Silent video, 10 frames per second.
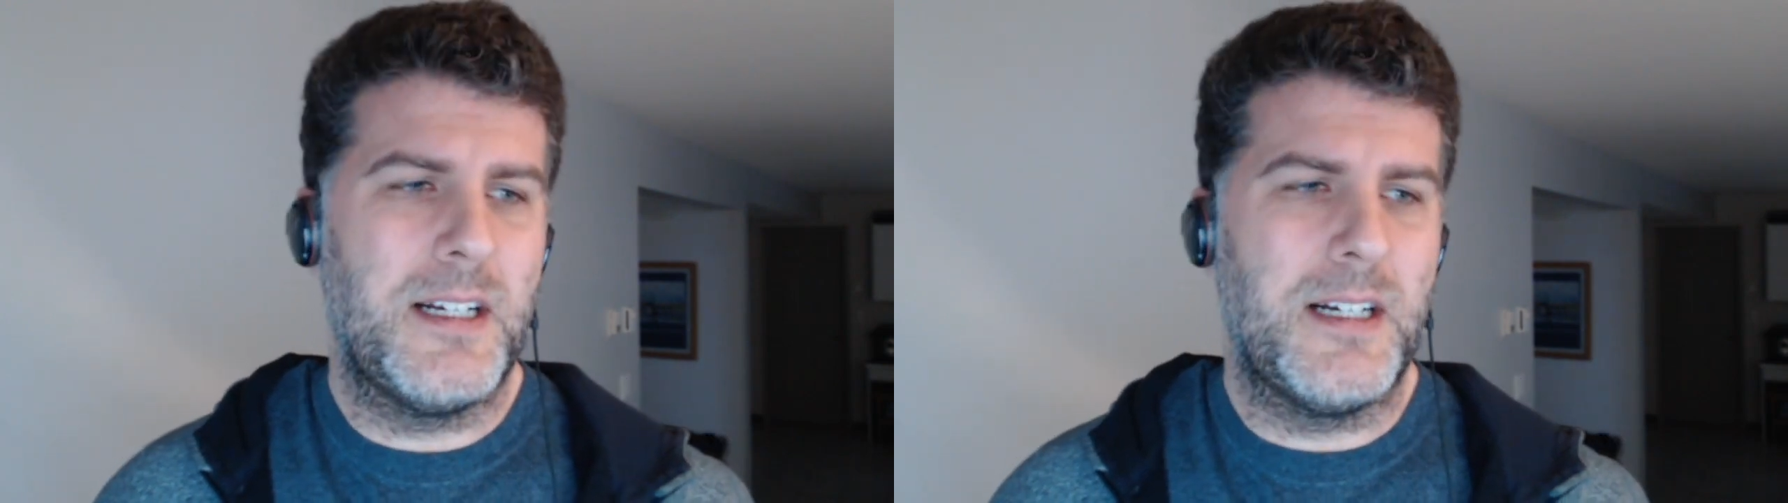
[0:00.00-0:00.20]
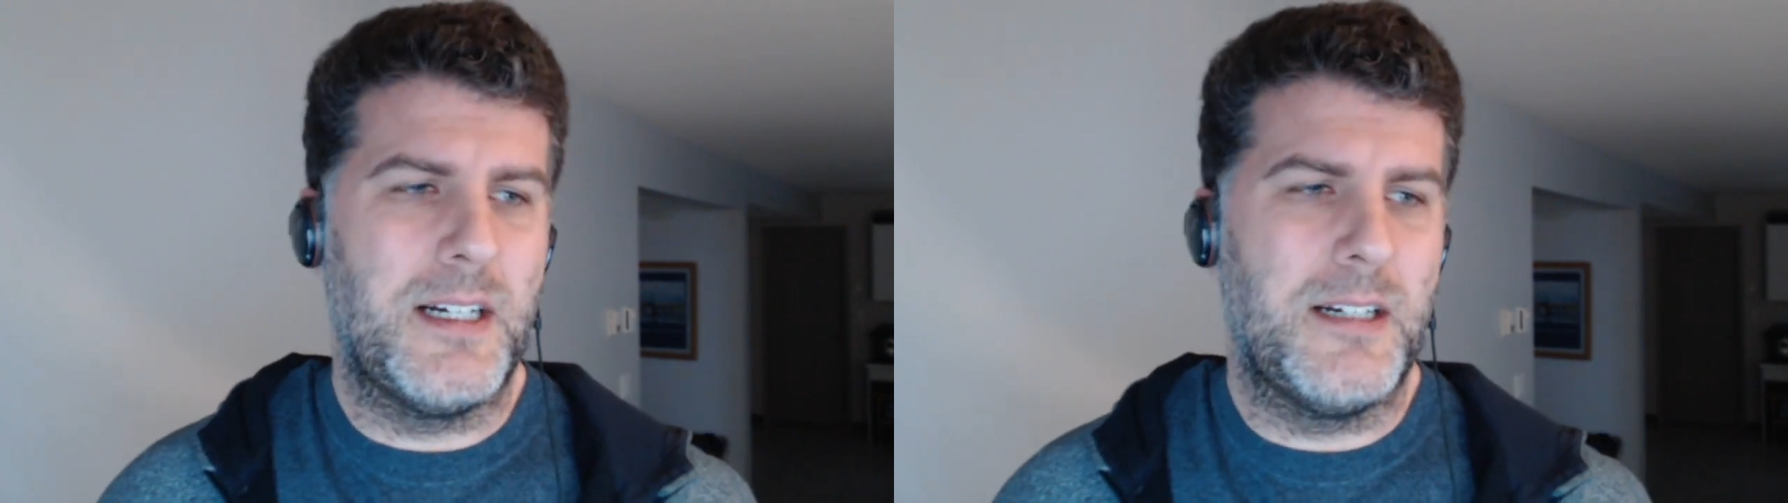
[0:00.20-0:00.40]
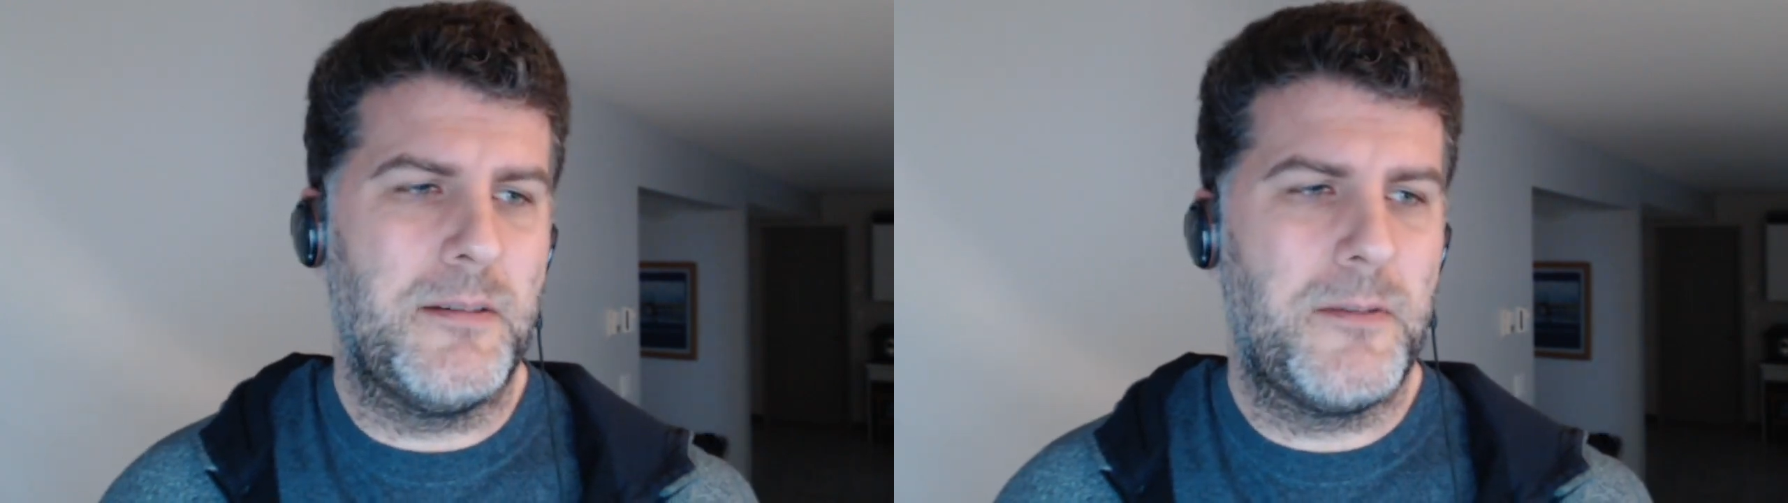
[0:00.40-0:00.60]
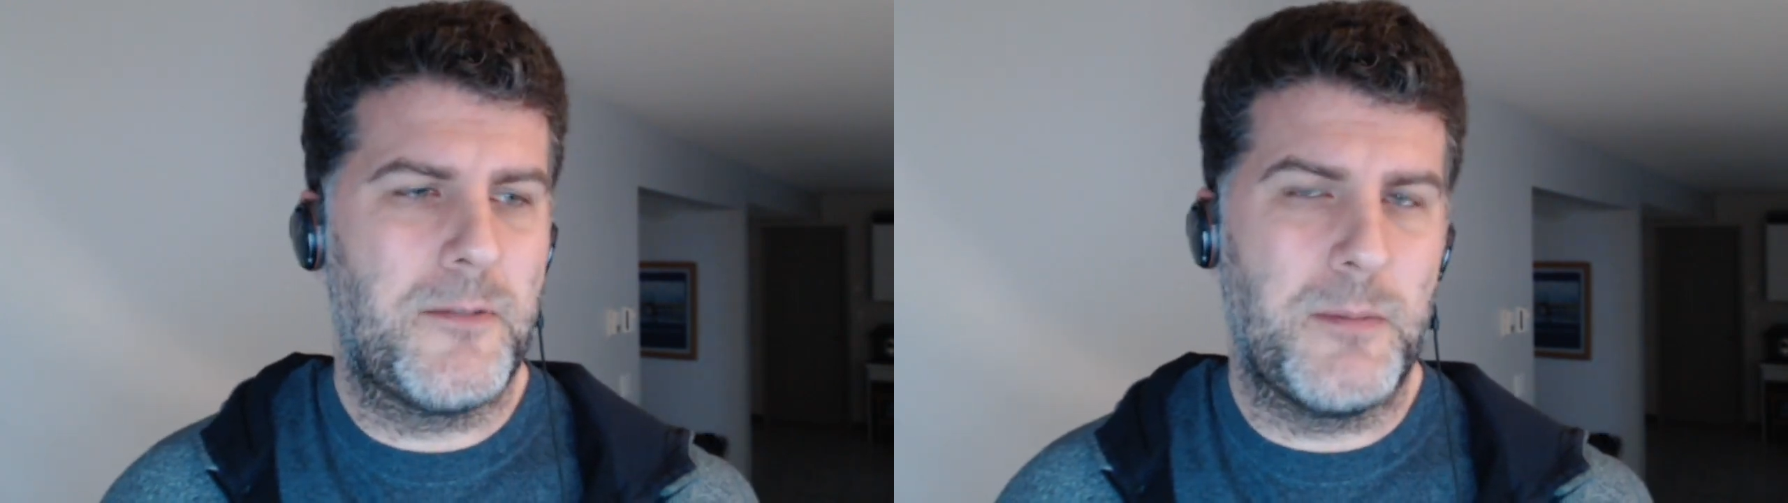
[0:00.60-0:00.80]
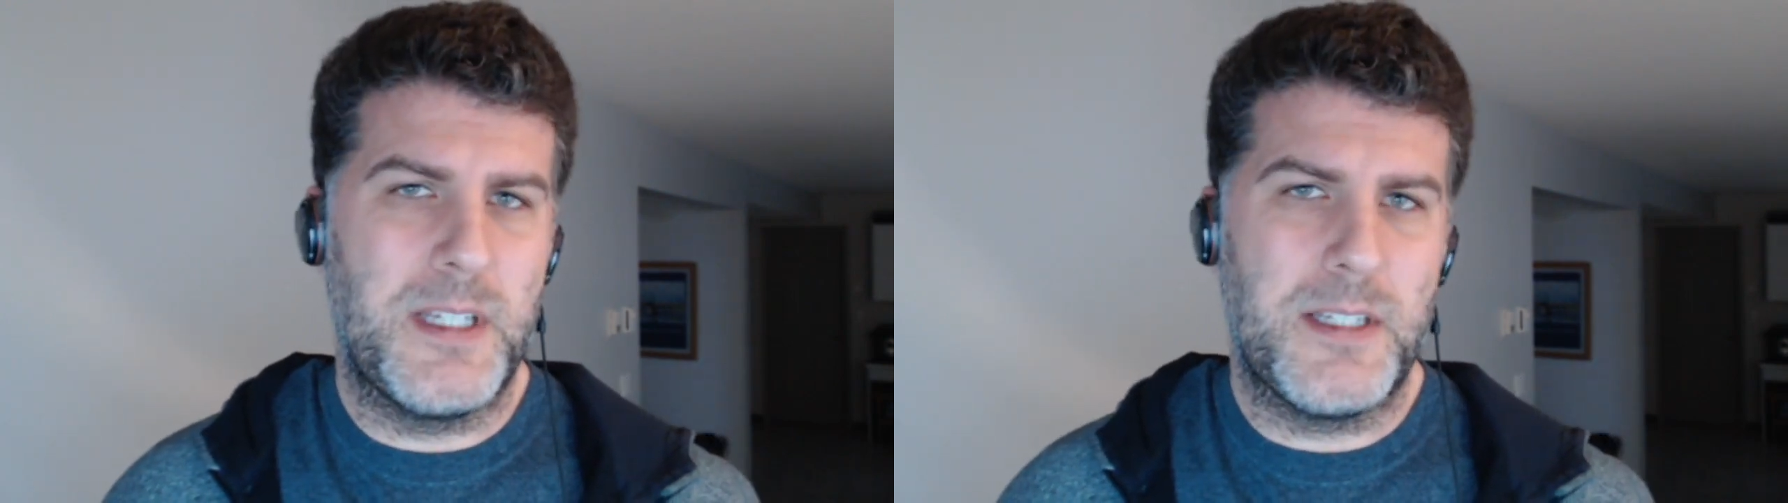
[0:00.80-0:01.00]
uh,
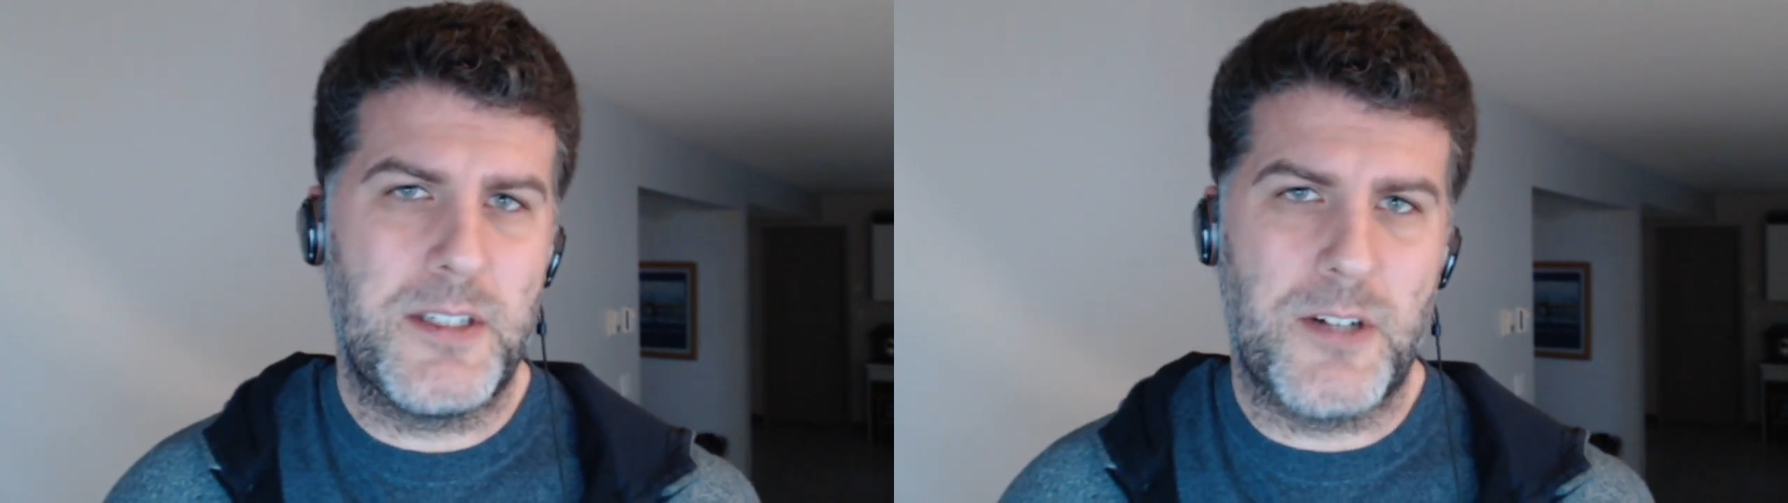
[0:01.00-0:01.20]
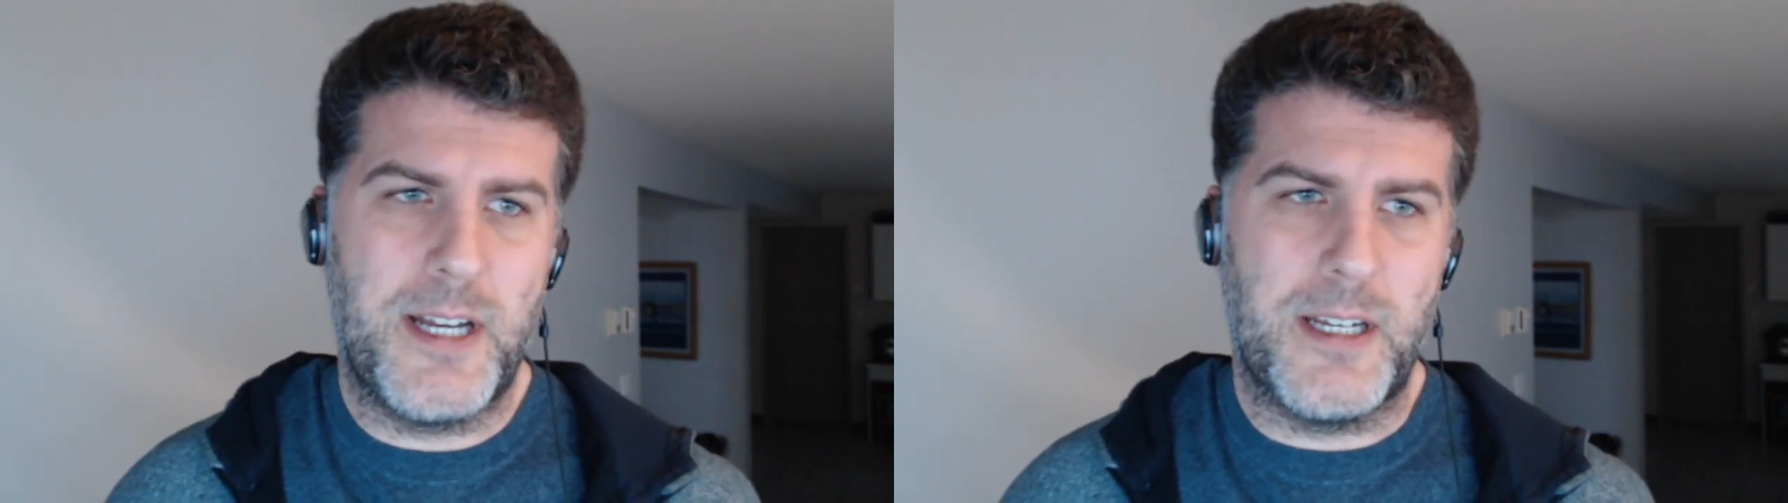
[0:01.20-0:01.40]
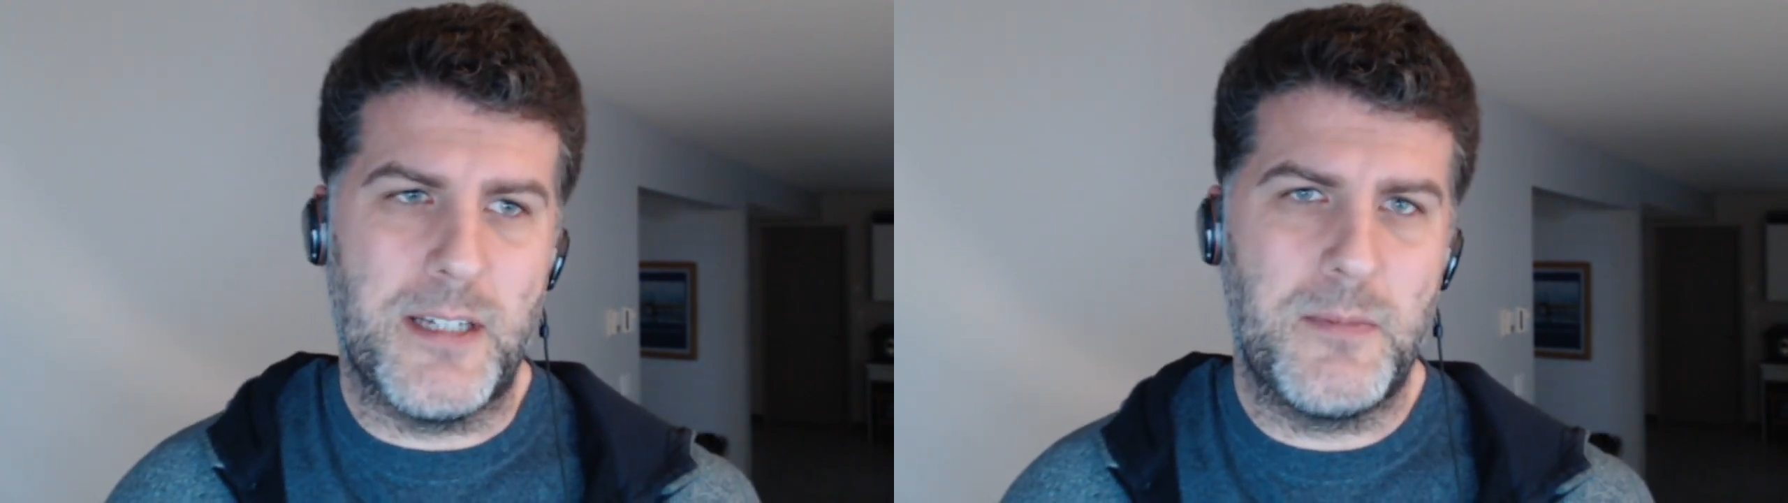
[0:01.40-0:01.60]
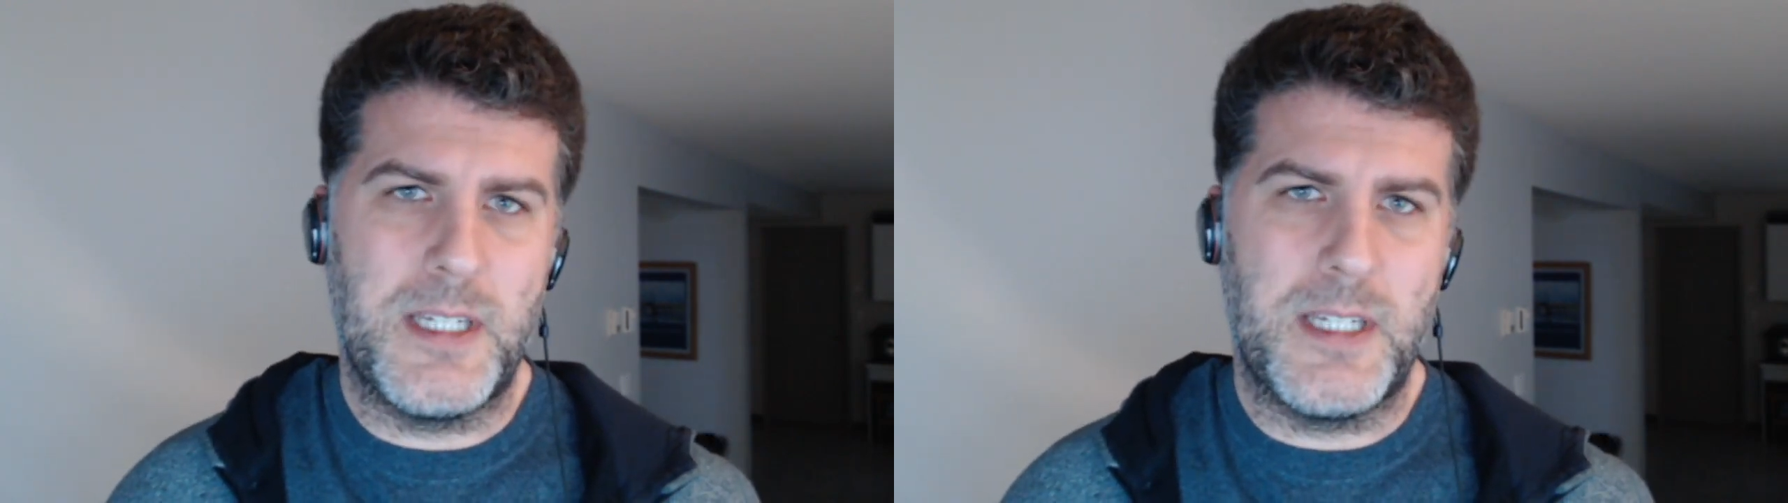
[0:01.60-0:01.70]
from the strata